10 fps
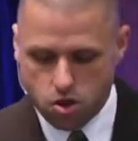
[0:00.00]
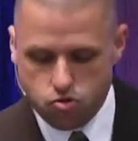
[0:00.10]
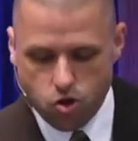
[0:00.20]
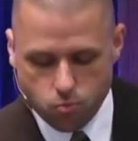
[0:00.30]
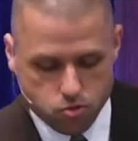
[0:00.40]

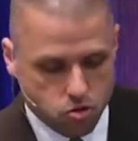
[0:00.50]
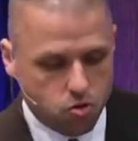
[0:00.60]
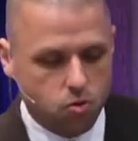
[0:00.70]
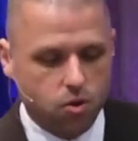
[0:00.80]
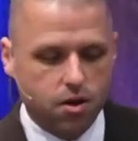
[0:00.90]
Job
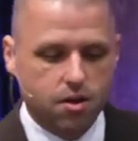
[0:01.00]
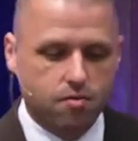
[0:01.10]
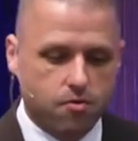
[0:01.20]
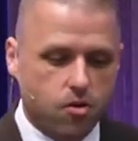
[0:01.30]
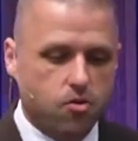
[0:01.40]
2,
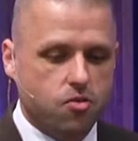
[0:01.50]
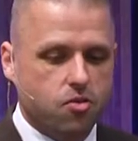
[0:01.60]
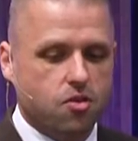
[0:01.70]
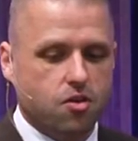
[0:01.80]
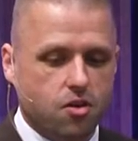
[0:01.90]

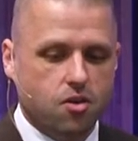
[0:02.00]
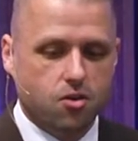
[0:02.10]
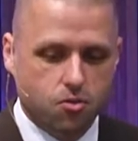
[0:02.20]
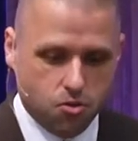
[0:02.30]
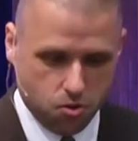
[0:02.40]
verse
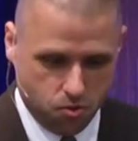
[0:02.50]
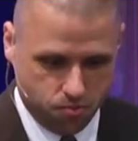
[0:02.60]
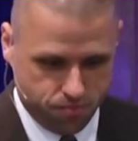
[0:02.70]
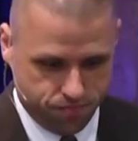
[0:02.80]
2.